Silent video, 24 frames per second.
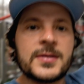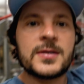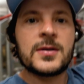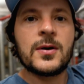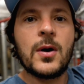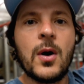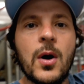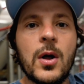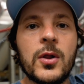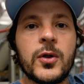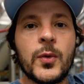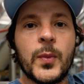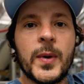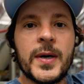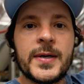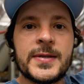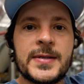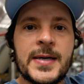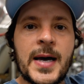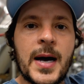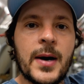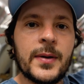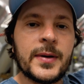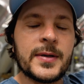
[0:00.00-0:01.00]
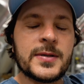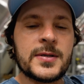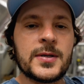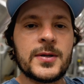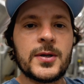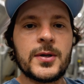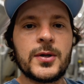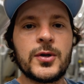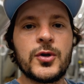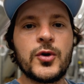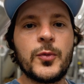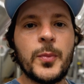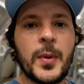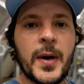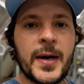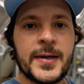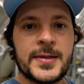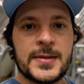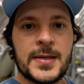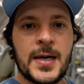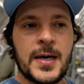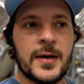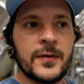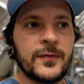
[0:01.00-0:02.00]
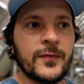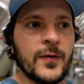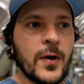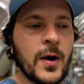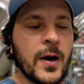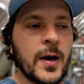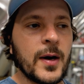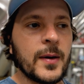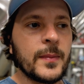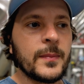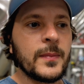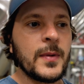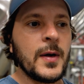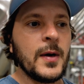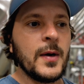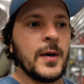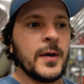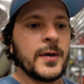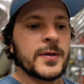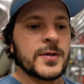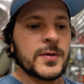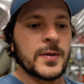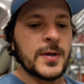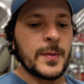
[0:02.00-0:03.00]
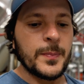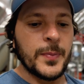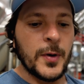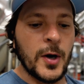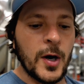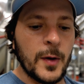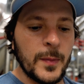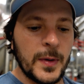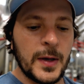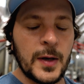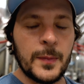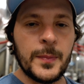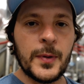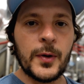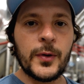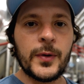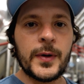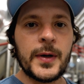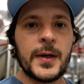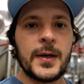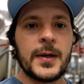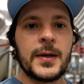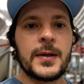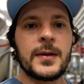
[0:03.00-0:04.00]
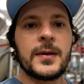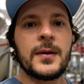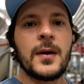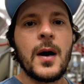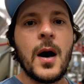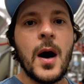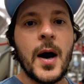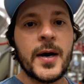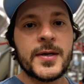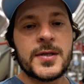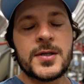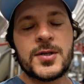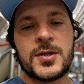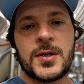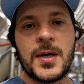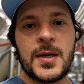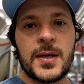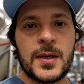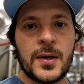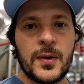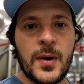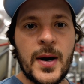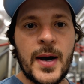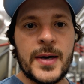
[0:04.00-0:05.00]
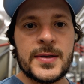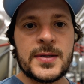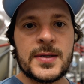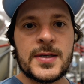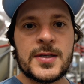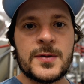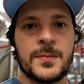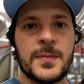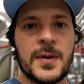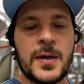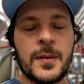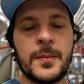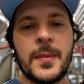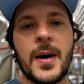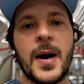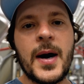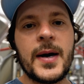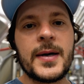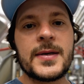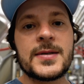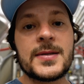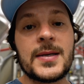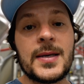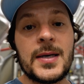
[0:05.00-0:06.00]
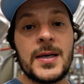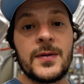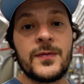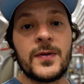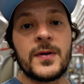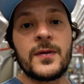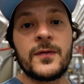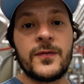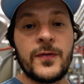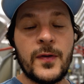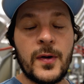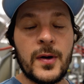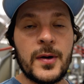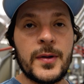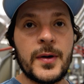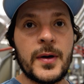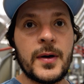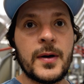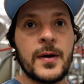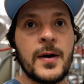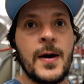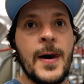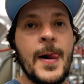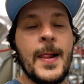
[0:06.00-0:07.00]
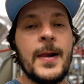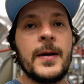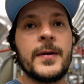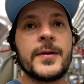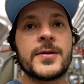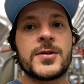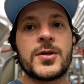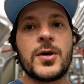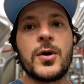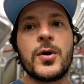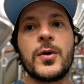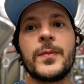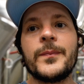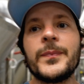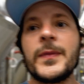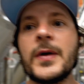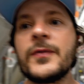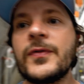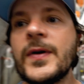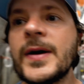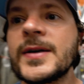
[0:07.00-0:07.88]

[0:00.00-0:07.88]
all the way down into the new bright tank farm, so that permeability, oxygen ingress is minimized even further. So if I